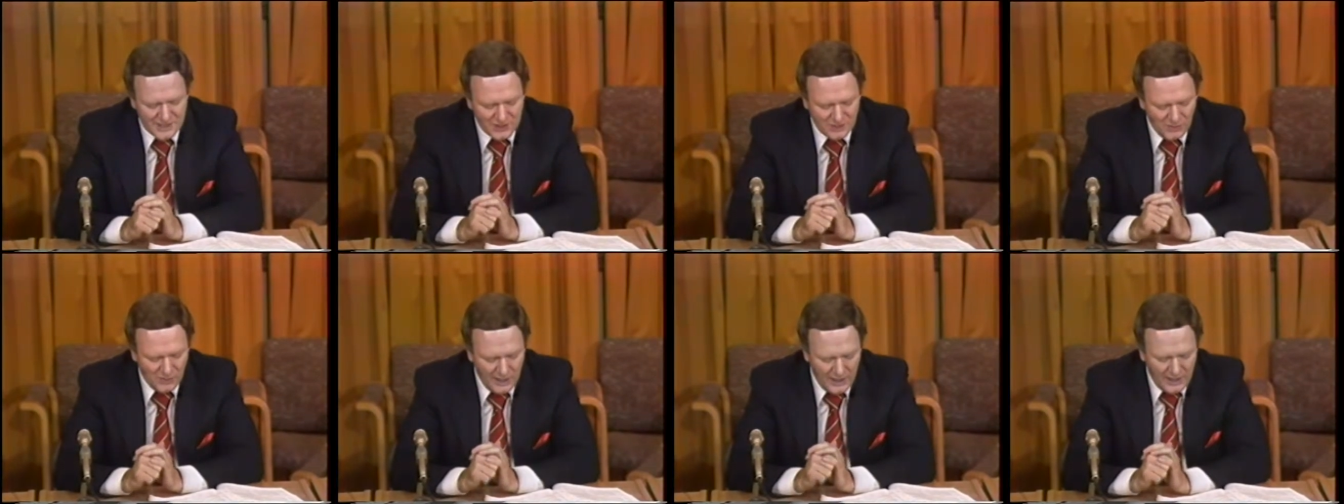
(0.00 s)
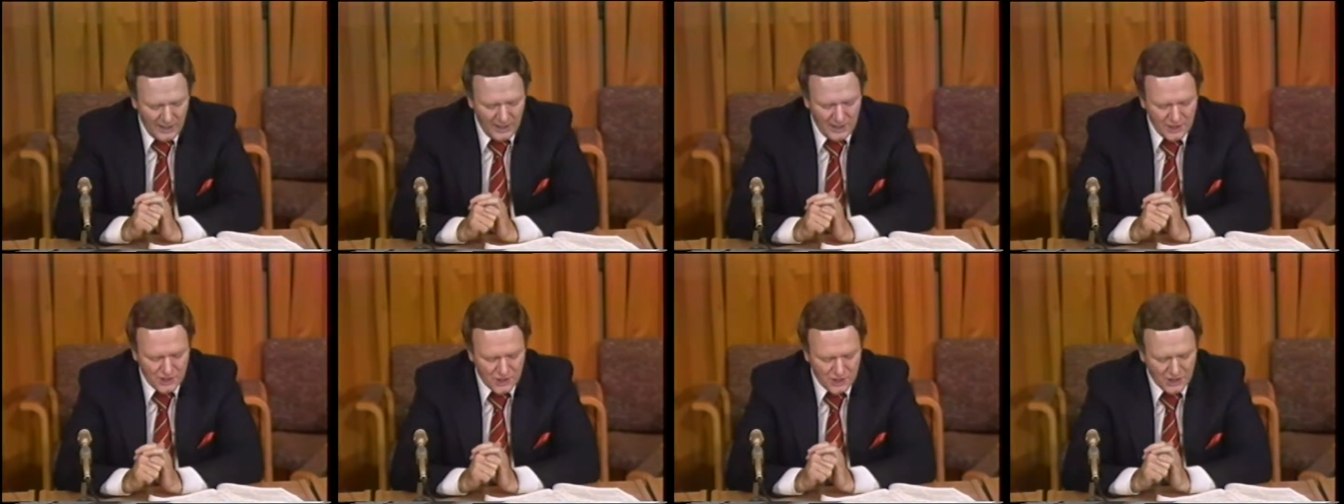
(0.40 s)
to
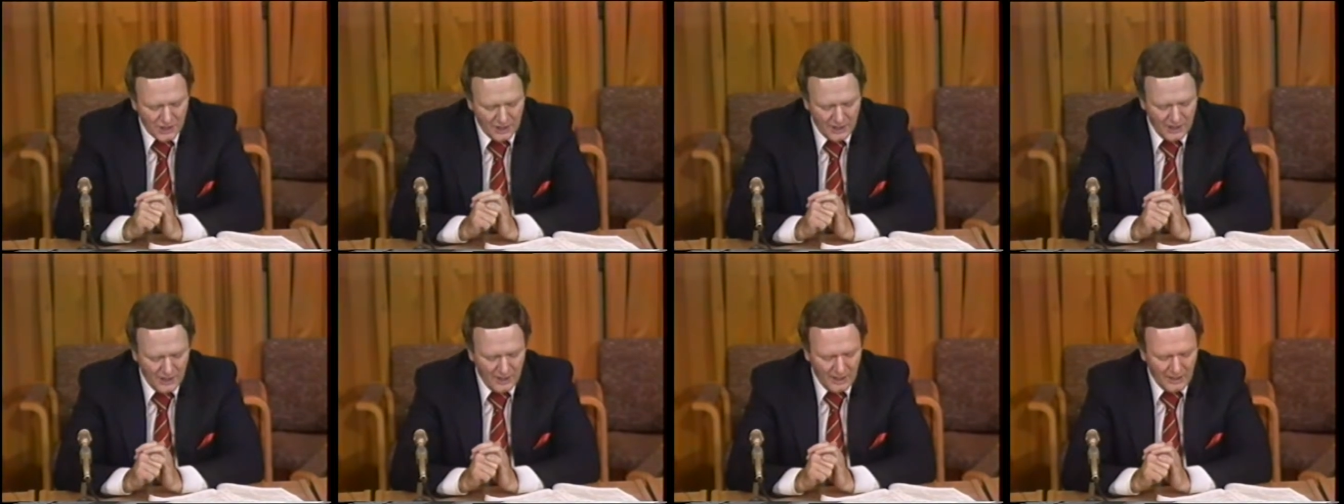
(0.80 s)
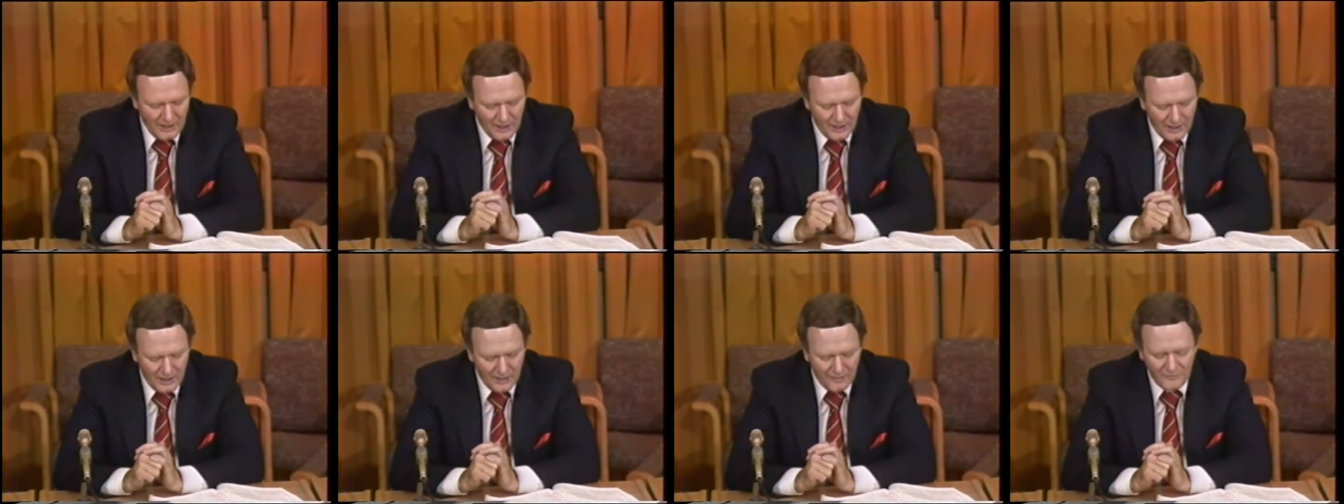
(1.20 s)
age
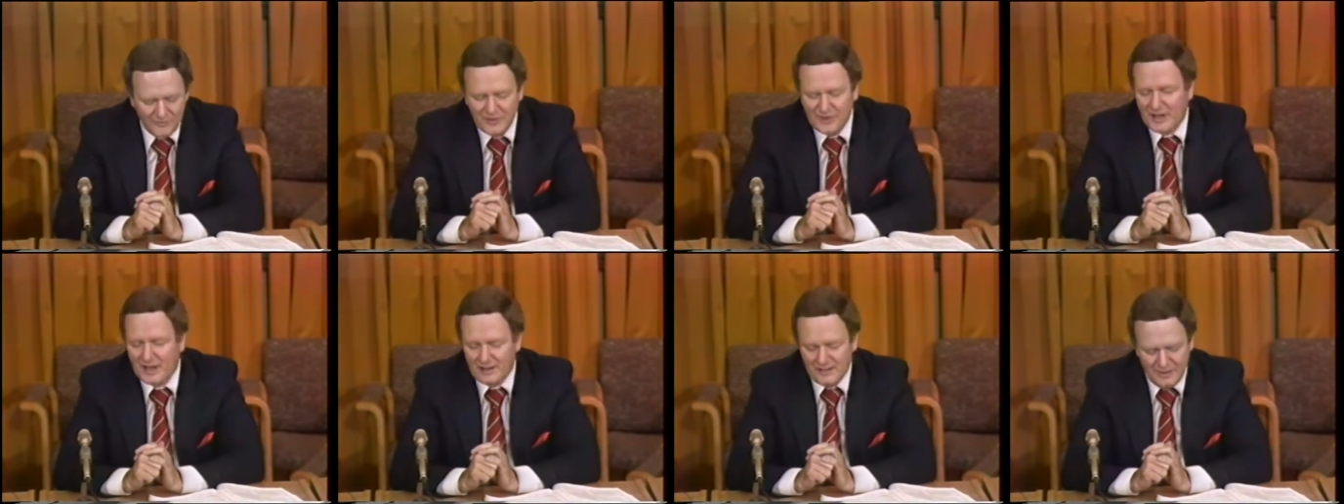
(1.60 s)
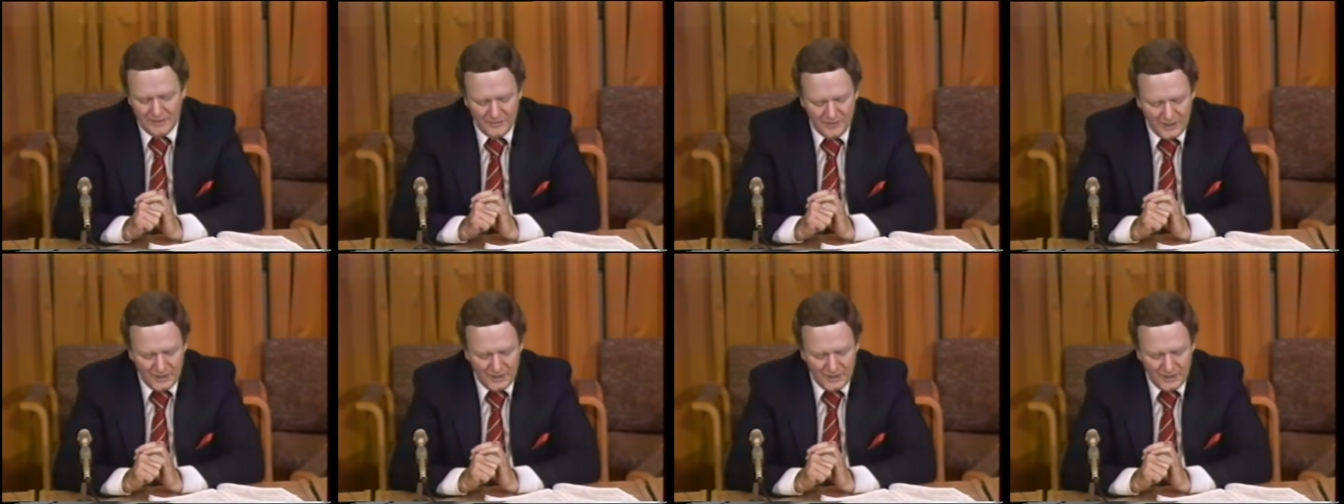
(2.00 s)
of the,